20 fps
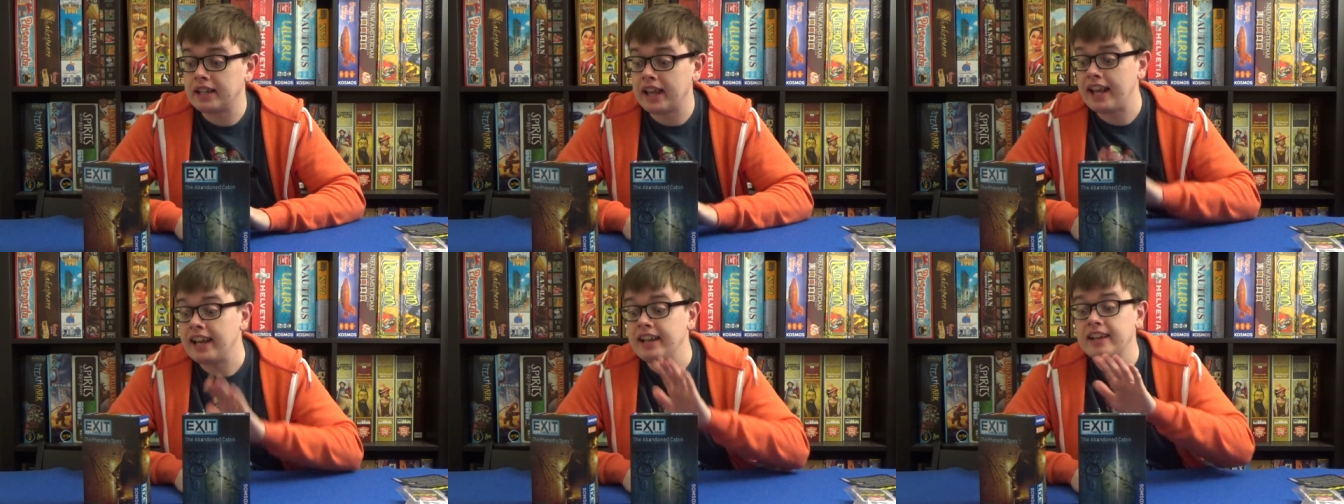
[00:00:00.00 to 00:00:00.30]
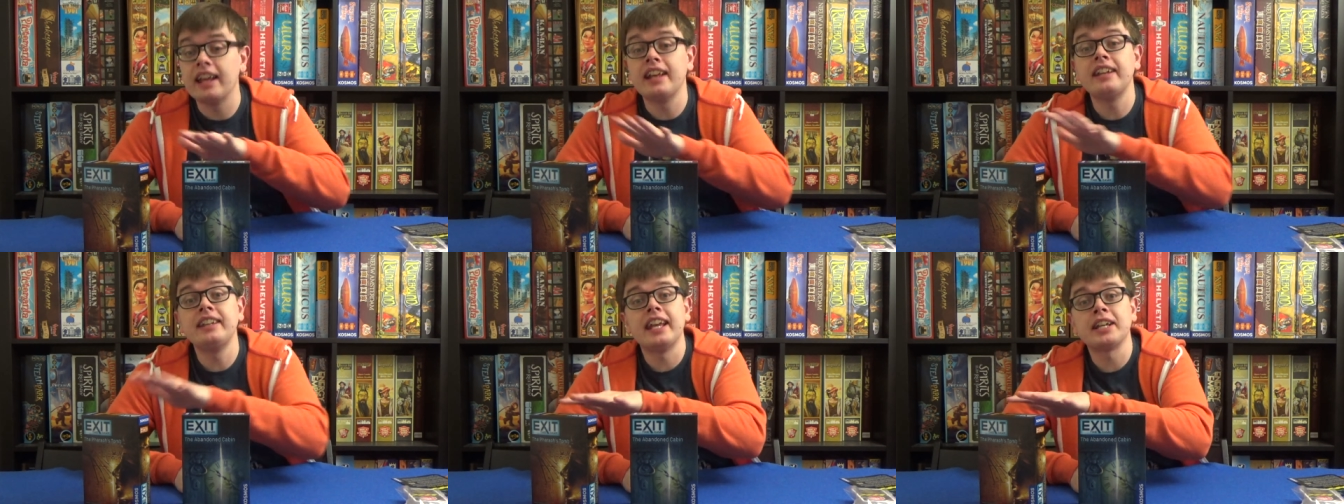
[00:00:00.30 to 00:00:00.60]

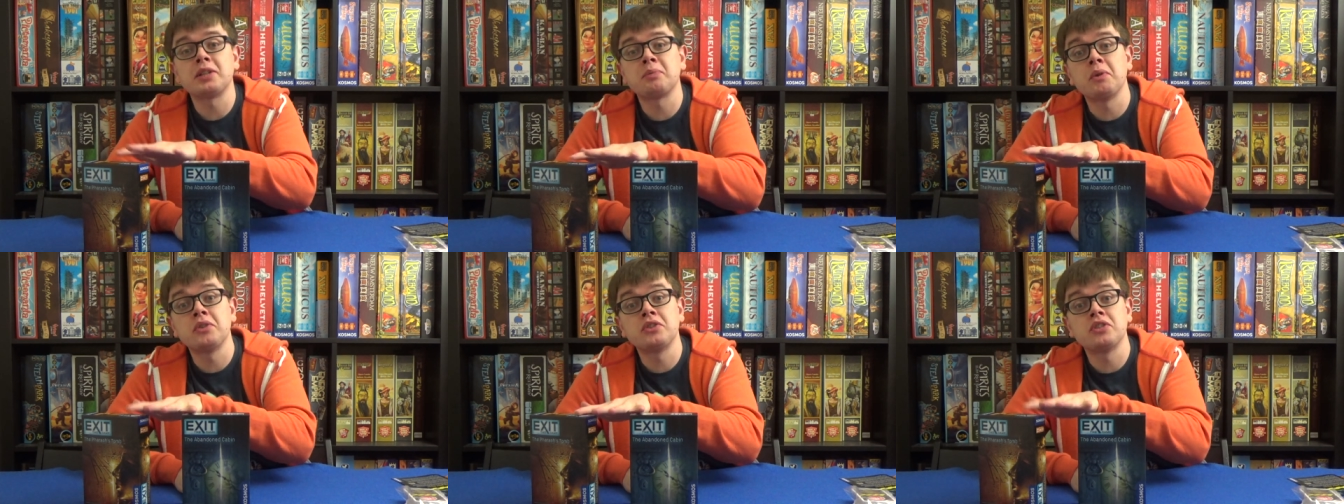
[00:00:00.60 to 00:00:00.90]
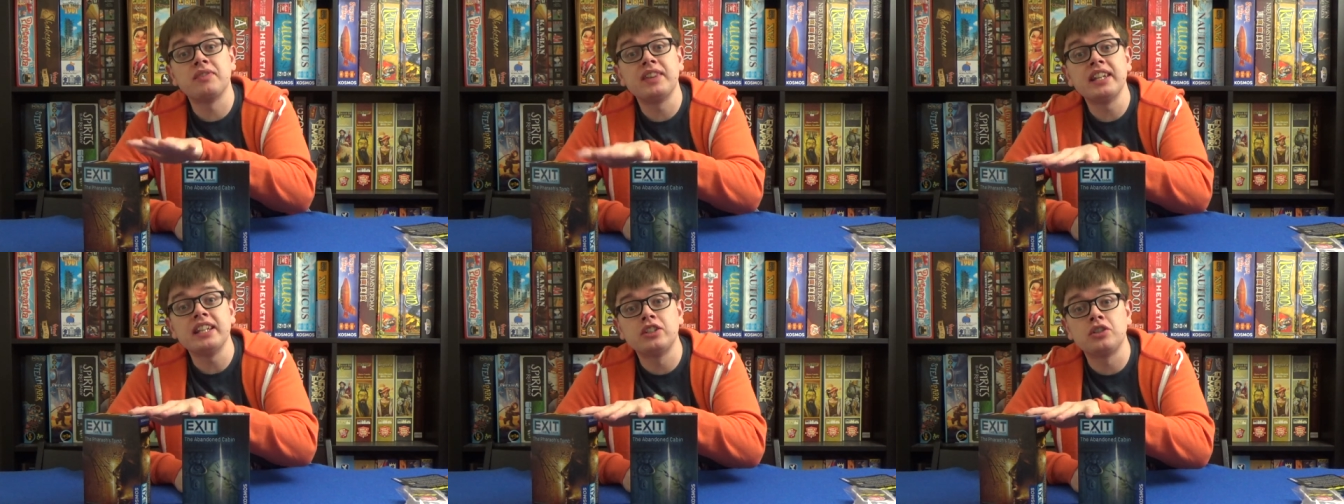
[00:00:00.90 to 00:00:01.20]
in the experience
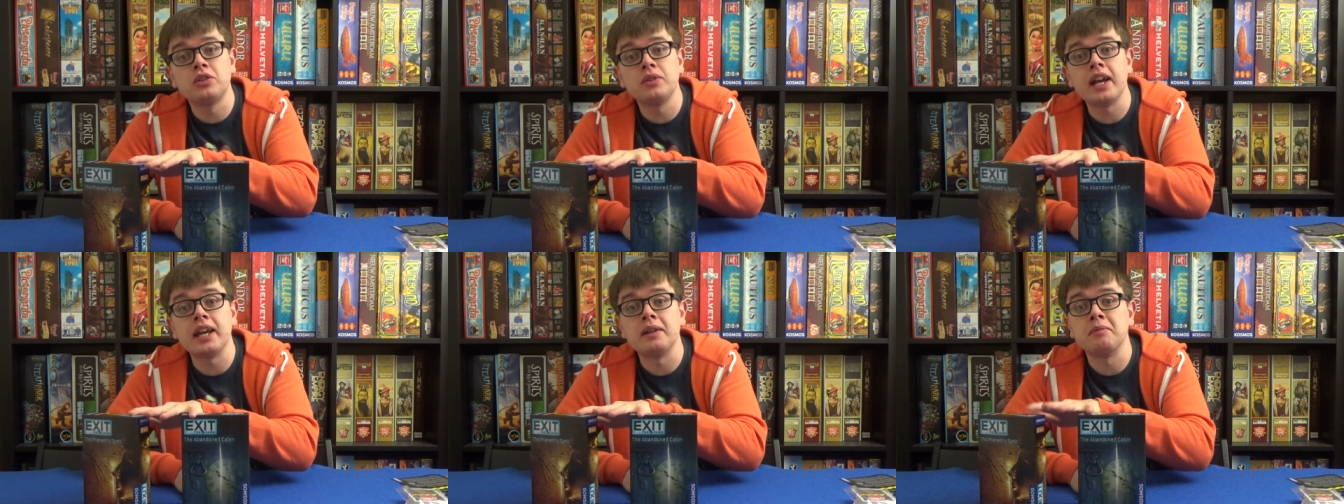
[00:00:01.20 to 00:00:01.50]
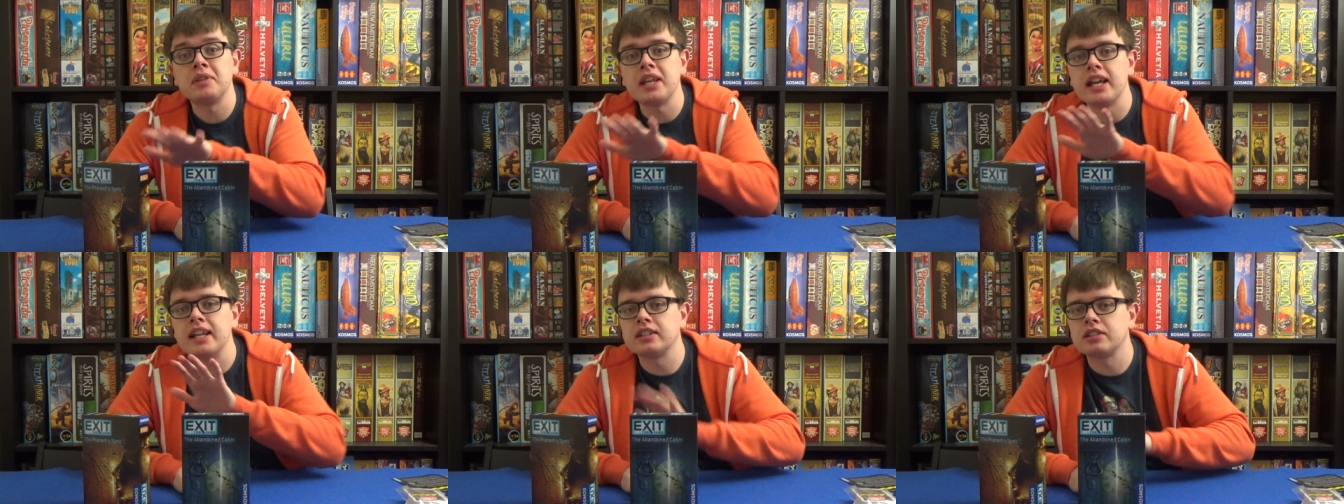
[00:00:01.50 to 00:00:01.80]
of these two
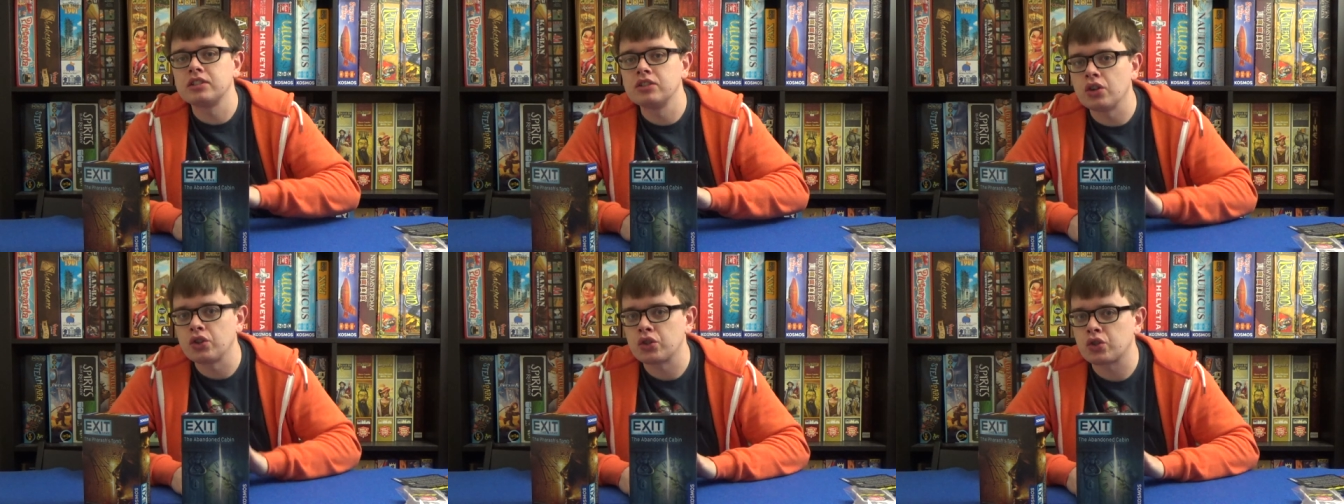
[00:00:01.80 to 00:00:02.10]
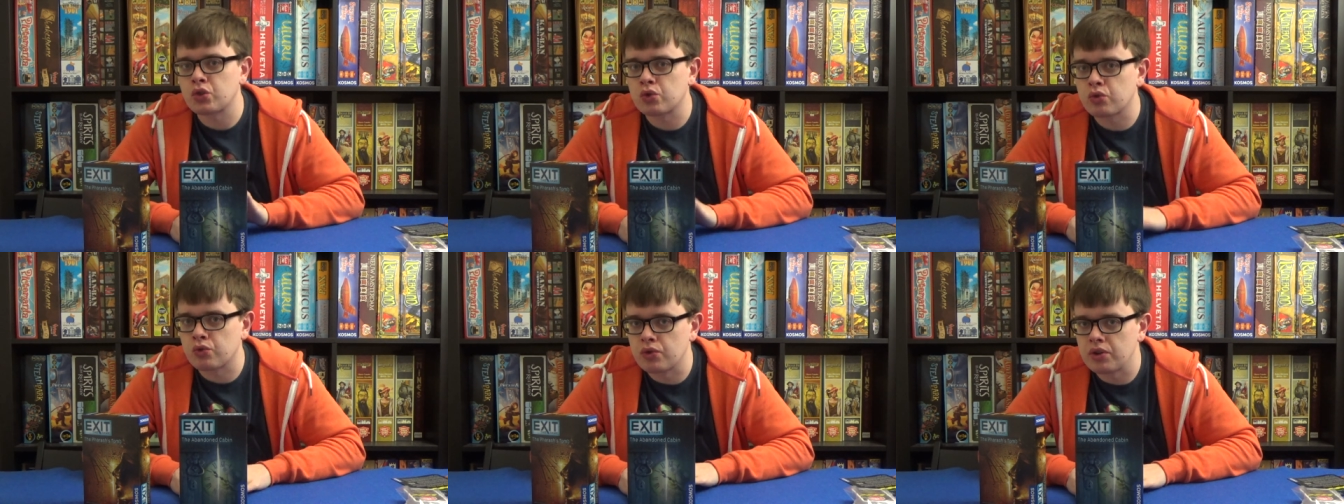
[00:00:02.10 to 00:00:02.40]
games, it's not
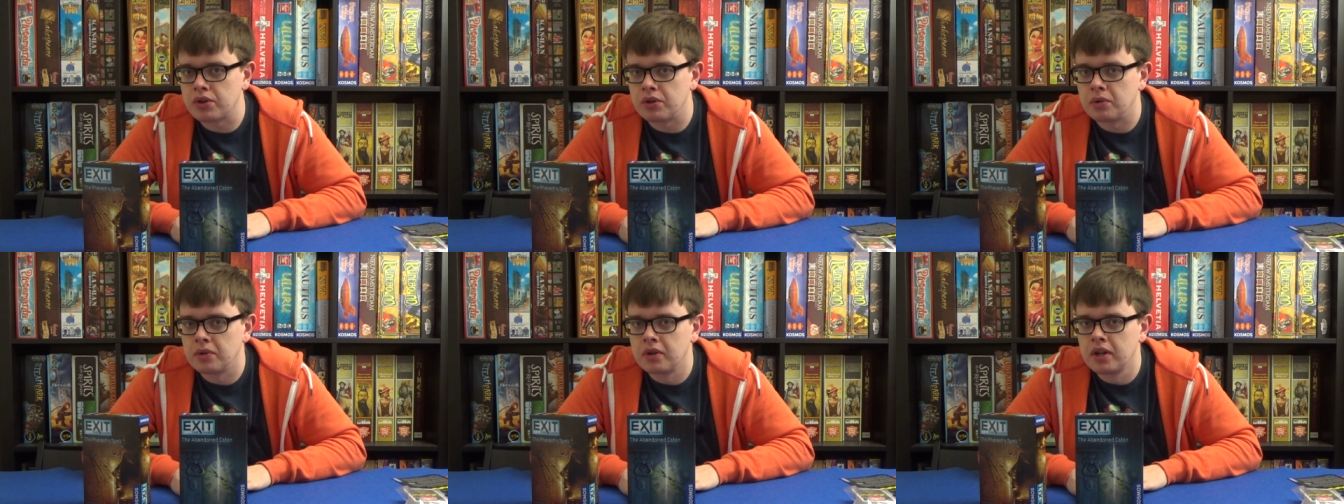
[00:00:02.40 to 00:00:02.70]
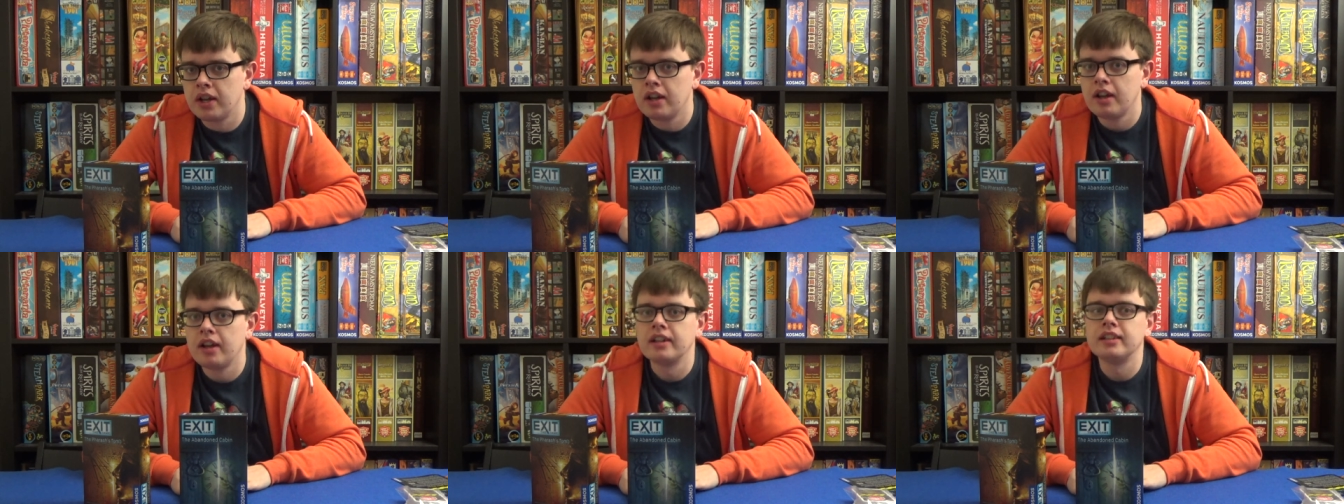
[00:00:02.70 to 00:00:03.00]
true.
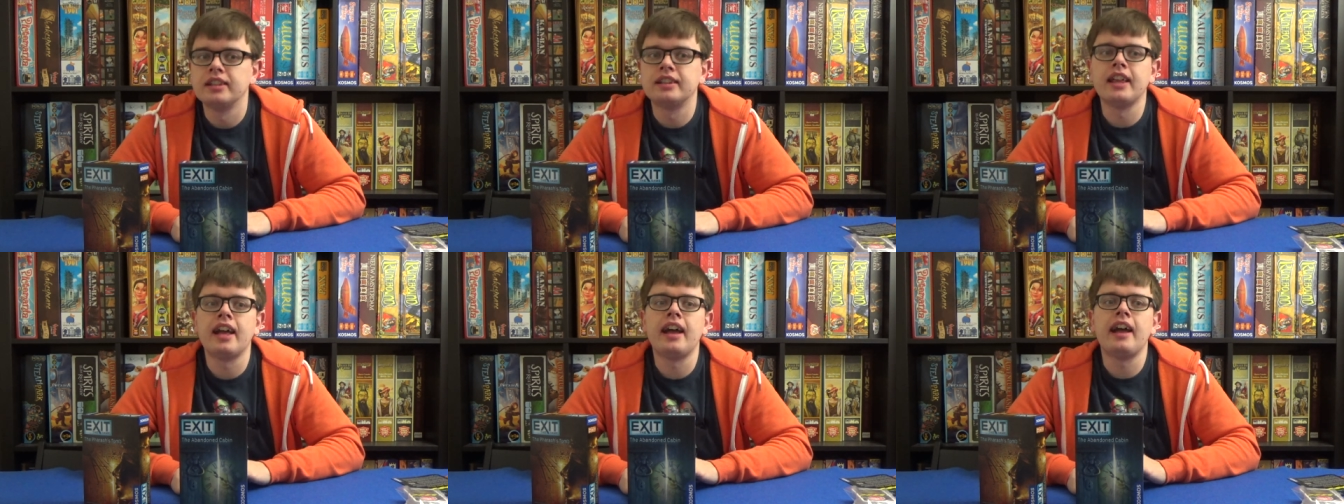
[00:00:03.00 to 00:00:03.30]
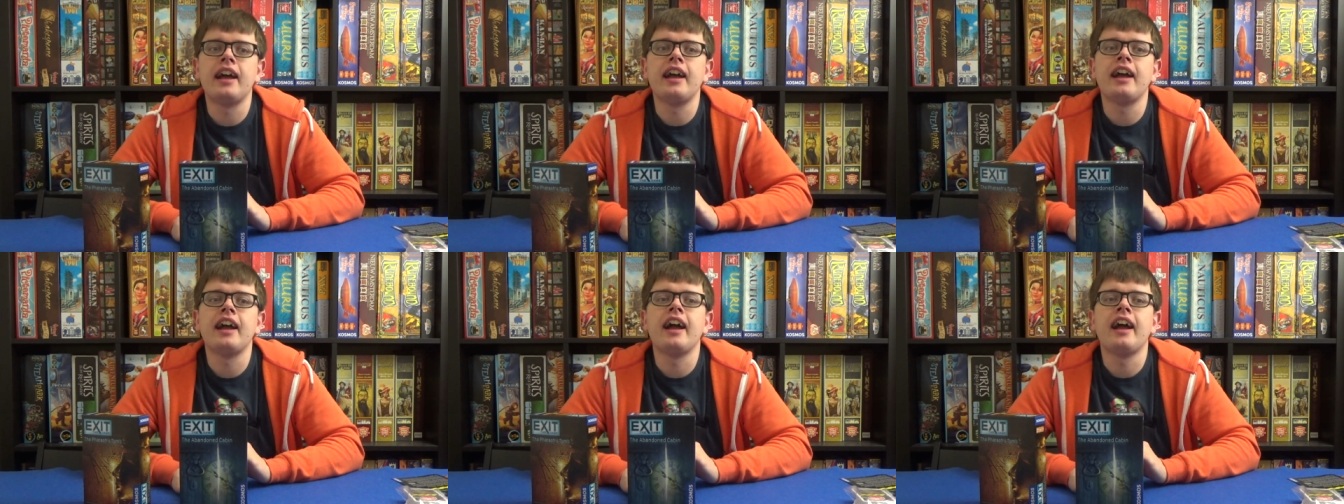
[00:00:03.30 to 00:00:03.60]

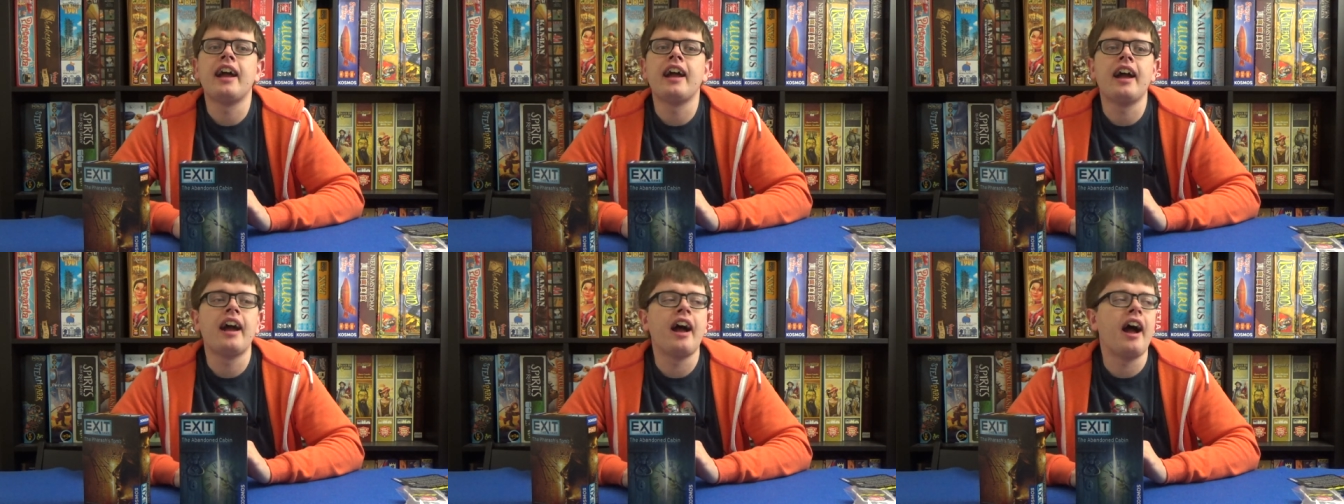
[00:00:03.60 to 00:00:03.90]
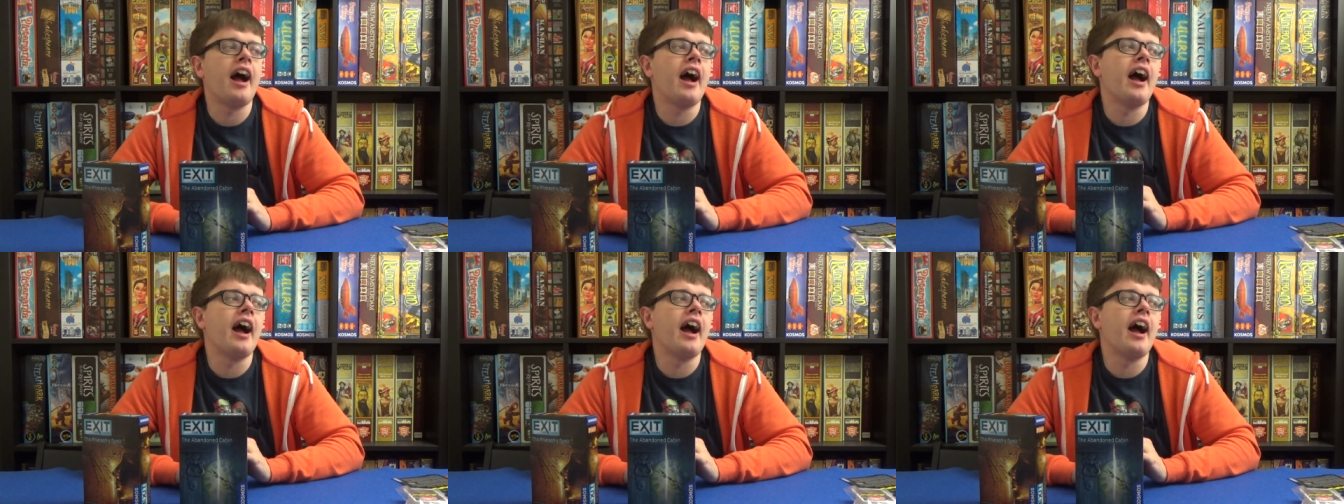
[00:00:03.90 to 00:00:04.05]
There